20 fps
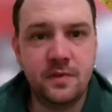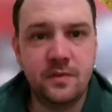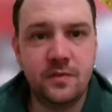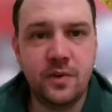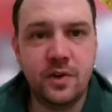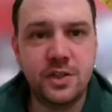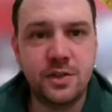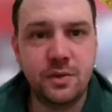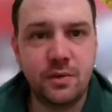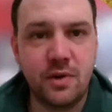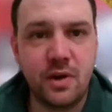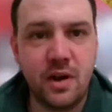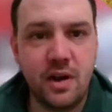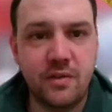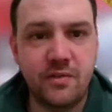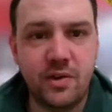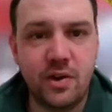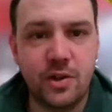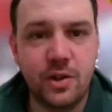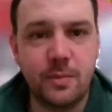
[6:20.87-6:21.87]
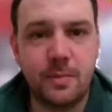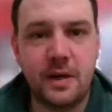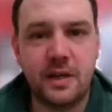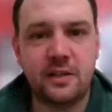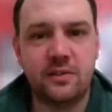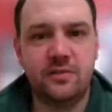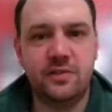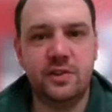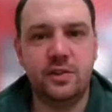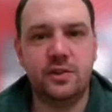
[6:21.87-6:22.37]
First to arrive on the
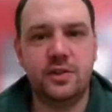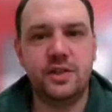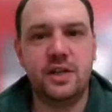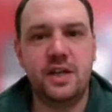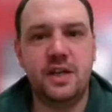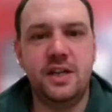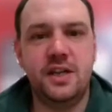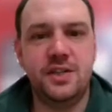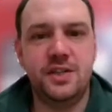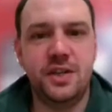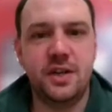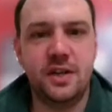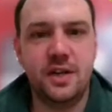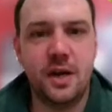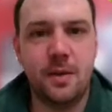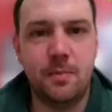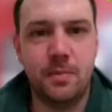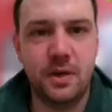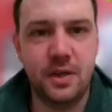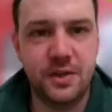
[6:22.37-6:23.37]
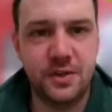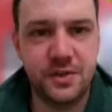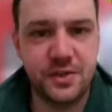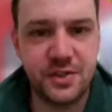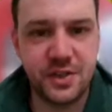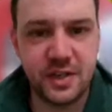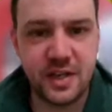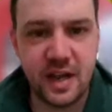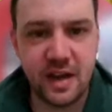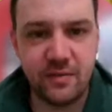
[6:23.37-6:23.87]
battlefield is
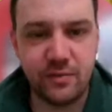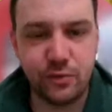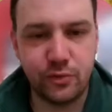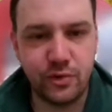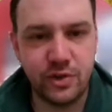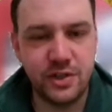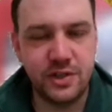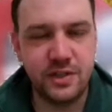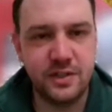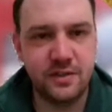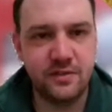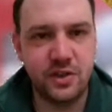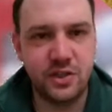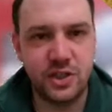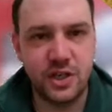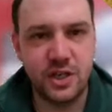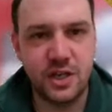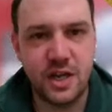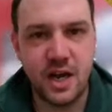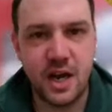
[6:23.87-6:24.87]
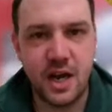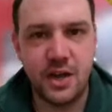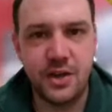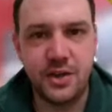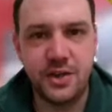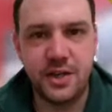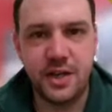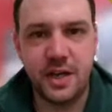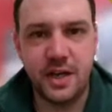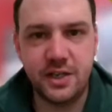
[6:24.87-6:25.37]
Cumberland's cavalry division
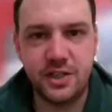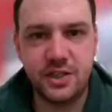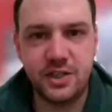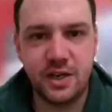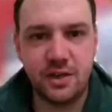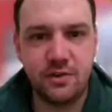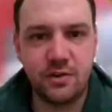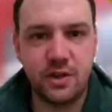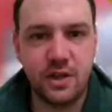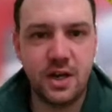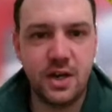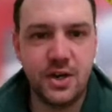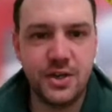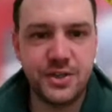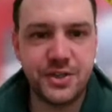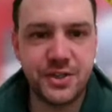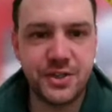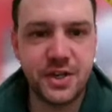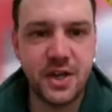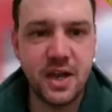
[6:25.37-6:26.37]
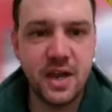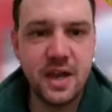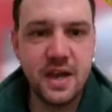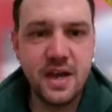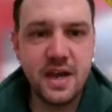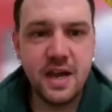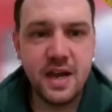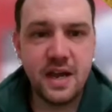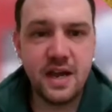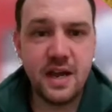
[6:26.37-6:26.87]
under General Huske,
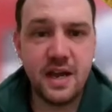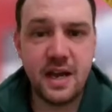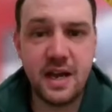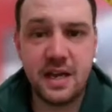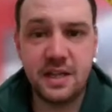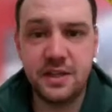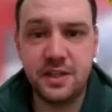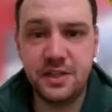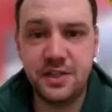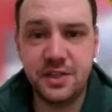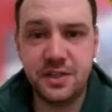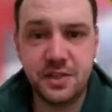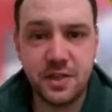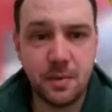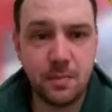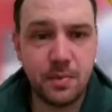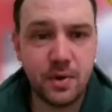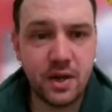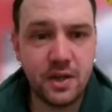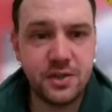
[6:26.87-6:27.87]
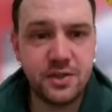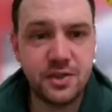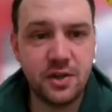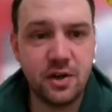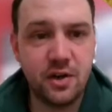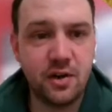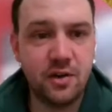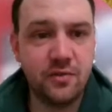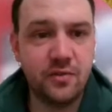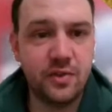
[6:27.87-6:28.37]
and this is comprised
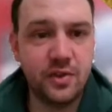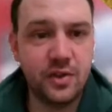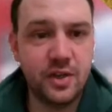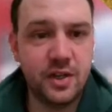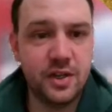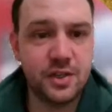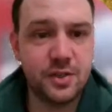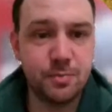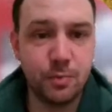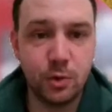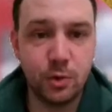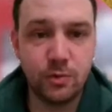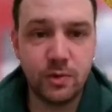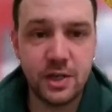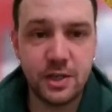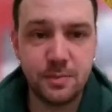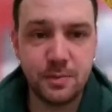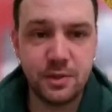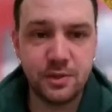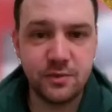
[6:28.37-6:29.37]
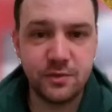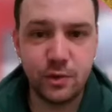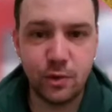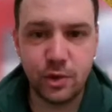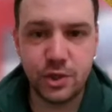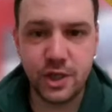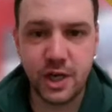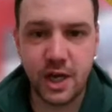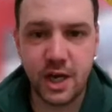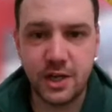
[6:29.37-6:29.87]
of the small regiment of
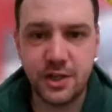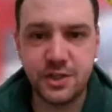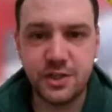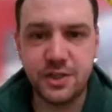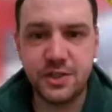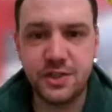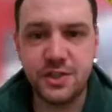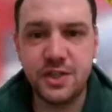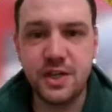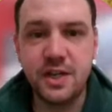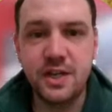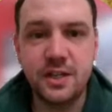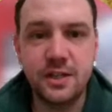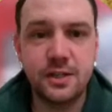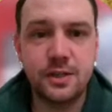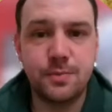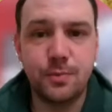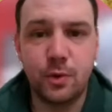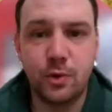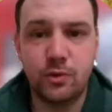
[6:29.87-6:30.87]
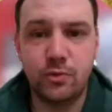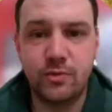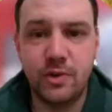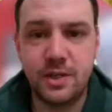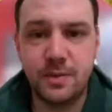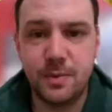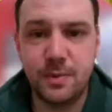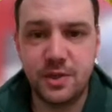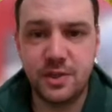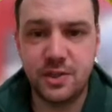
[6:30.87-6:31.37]
Yorkshire Hunters, the small
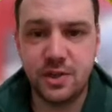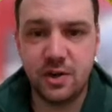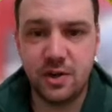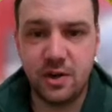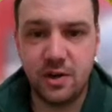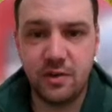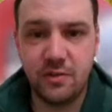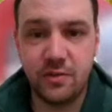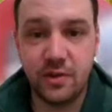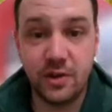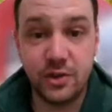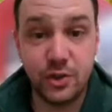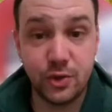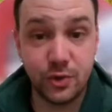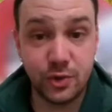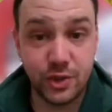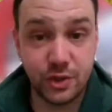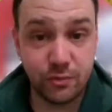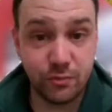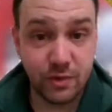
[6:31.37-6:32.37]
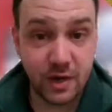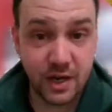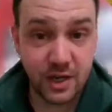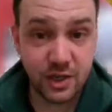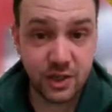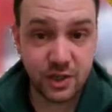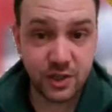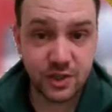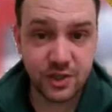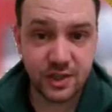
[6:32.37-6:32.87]
regiment of Georgia
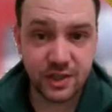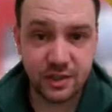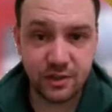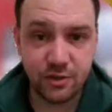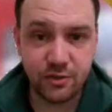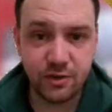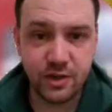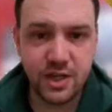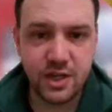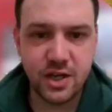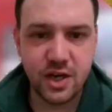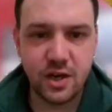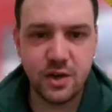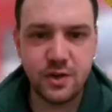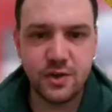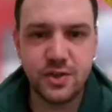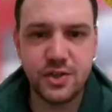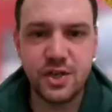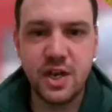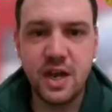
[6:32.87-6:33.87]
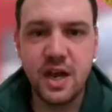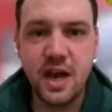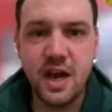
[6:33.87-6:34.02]
Rangers in greencoats,